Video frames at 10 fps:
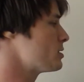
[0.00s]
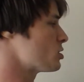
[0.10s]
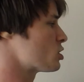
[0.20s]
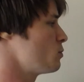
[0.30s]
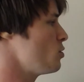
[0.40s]
is
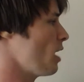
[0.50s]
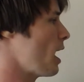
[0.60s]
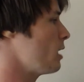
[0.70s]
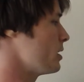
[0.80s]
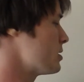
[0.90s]
a smooth
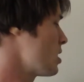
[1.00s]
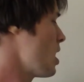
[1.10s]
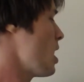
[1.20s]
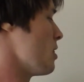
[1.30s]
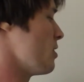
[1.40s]
atlas,
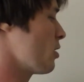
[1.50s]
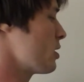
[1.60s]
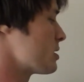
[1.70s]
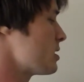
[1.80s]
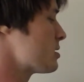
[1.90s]

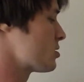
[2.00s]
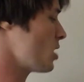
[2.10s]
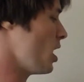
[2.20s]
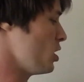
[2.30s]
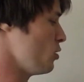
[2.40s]
there
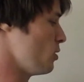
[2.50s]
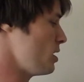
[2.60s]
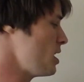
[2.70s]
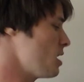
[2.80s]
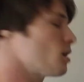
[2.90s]
exists a
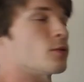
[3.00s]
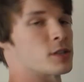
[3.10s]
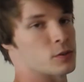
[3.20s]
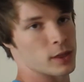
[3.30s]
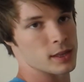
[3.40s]
unique, which
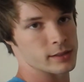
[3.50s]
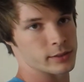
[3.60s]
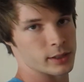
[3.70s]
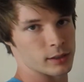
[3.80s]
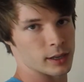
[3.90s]
is what this
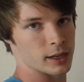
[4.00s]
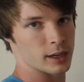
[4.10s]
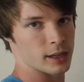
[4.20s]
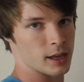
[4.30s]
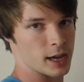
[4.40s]
little
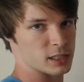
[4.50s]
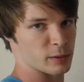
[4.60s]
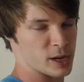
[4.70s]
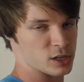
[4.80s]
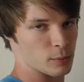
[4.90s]

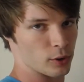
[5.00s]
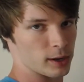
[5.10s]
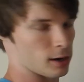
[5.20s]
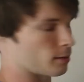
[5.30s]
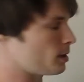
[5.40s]
exclamation
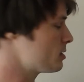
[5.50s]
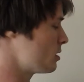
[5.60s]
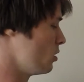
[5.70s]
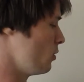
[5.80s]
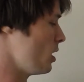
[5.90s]
point here
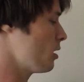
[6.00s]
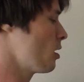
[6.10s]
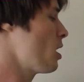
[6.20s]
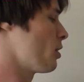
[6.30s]
means, unique.